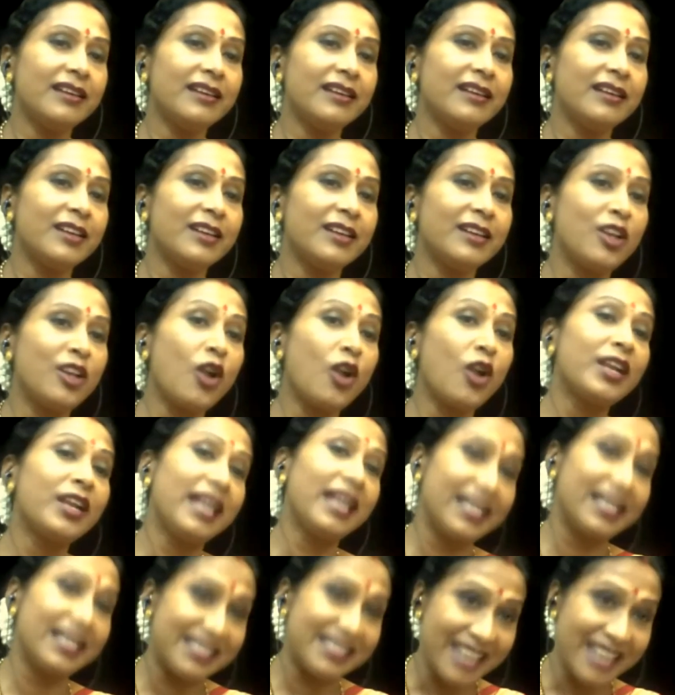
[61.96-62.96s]
not
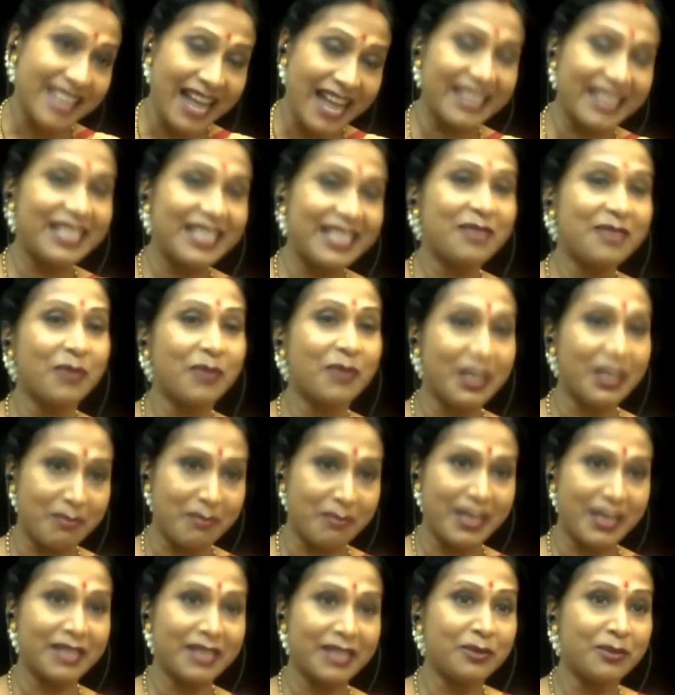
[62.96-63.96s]
exactly what
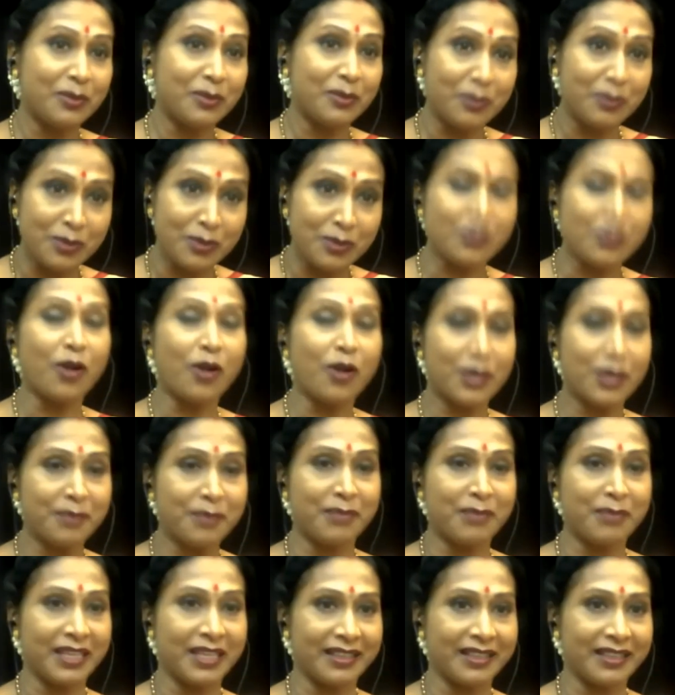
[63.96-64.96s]
my guru taught
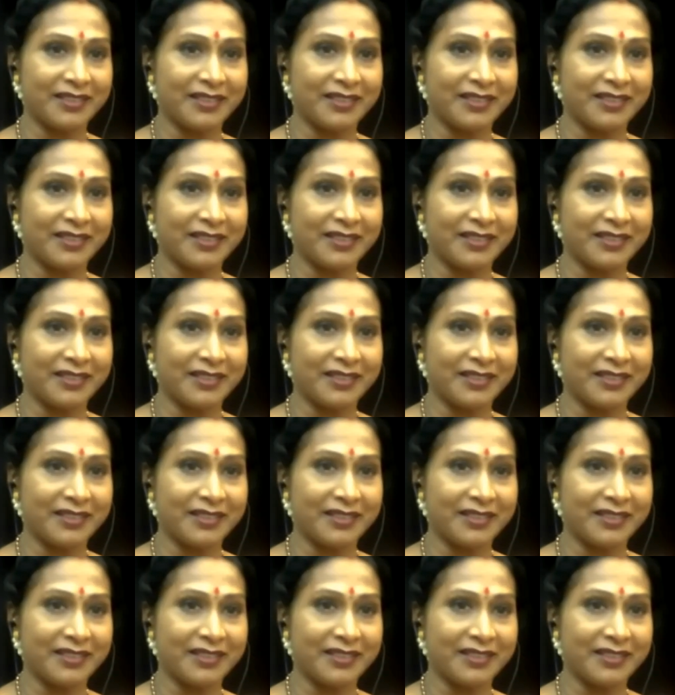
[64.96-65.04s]
me